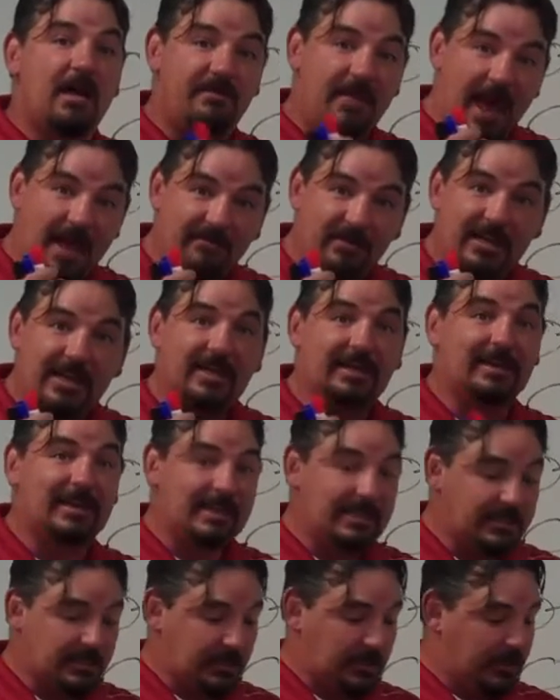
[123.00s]
of having at
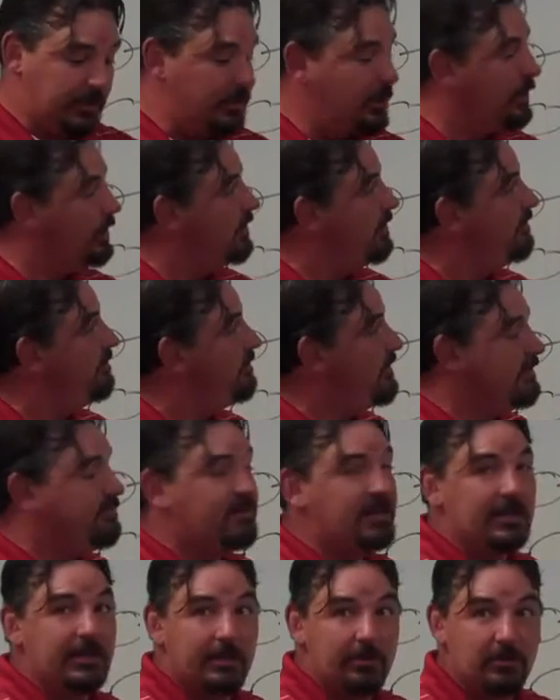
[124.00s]
least
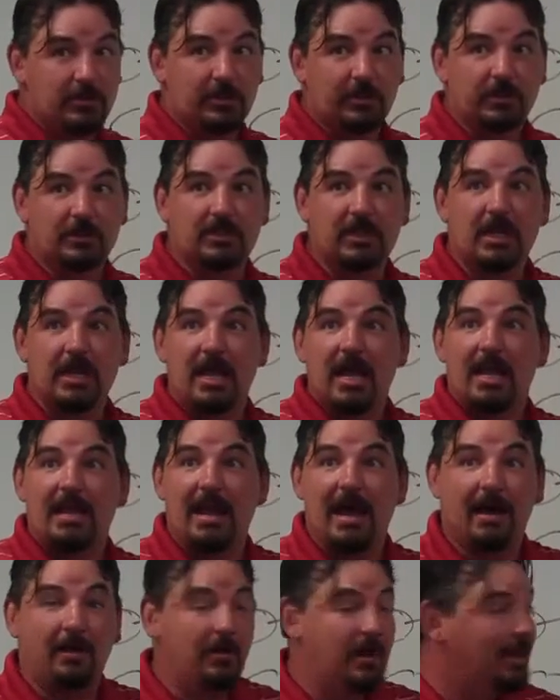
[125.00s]
250 users.
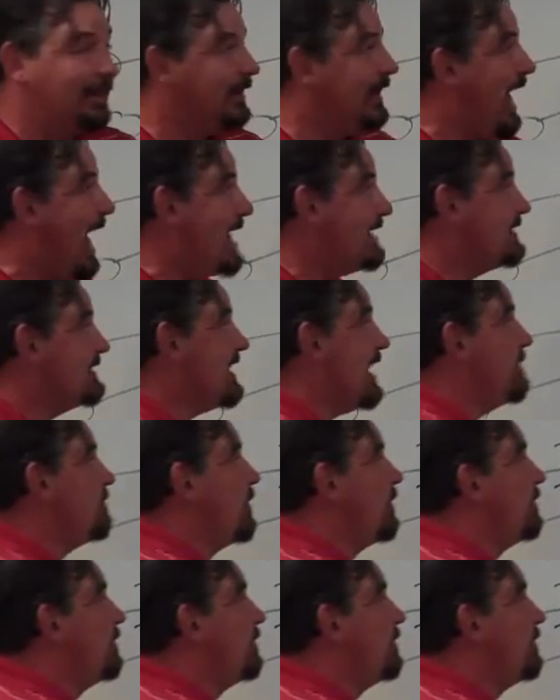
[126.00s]
Now, last time